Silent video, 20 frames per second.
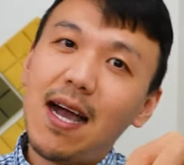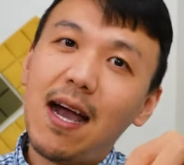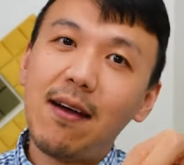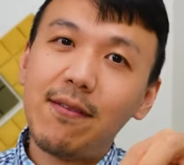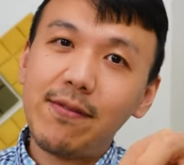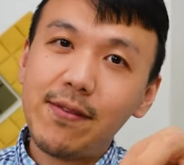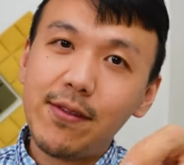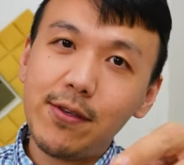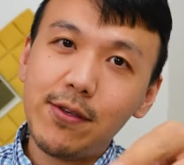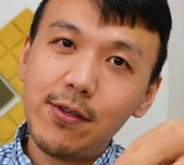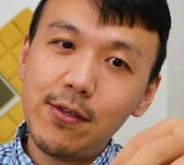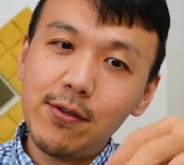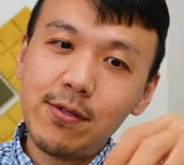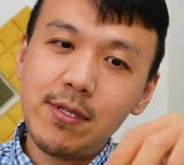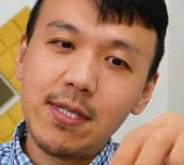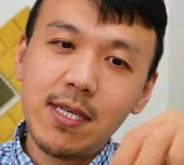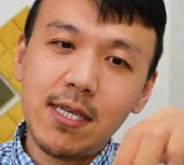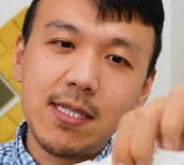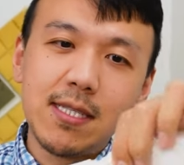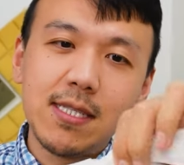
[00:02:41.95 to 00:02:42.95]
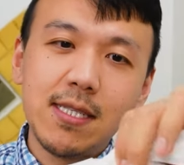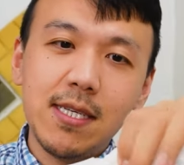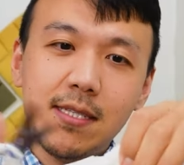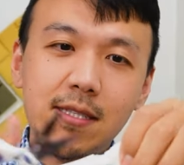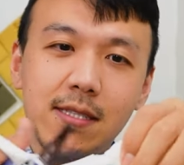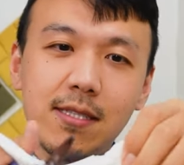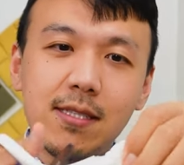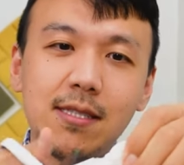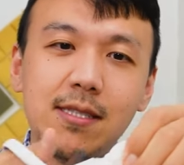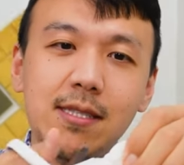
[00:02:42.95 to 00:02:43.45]
I have to use a, this
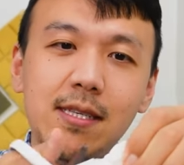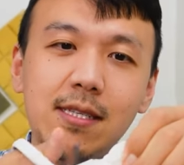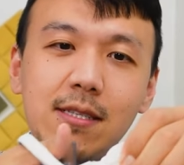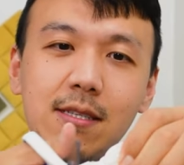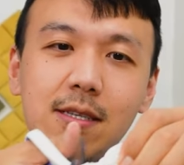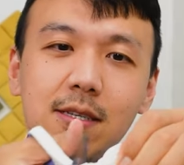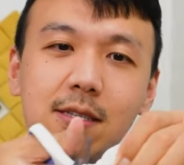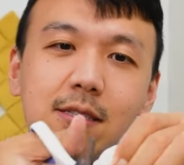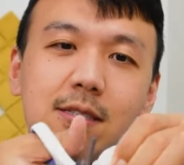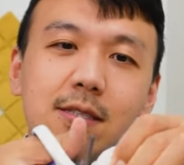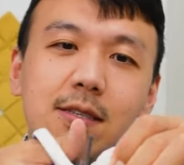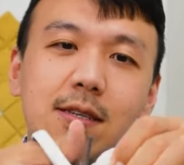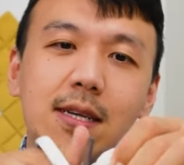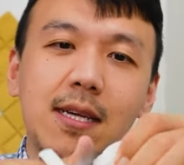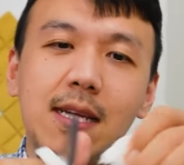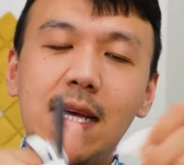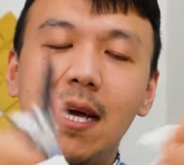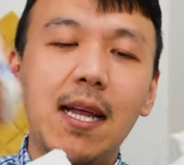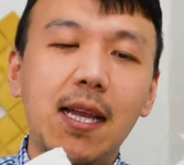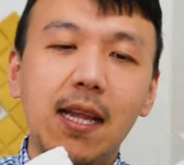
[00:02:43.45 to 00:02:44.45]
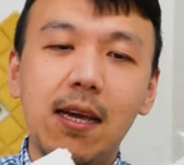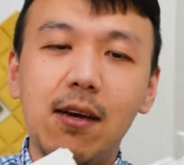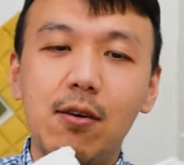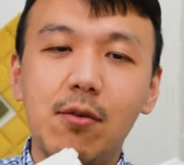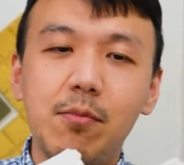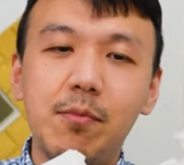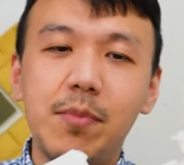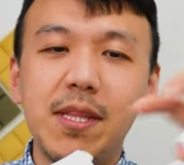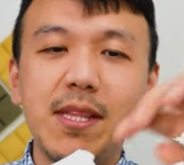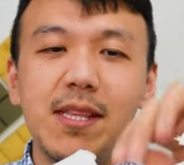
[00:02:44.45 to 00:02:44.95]
scissor to cut it
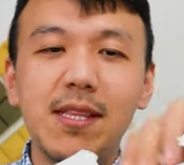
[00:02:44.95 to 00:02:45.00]
open.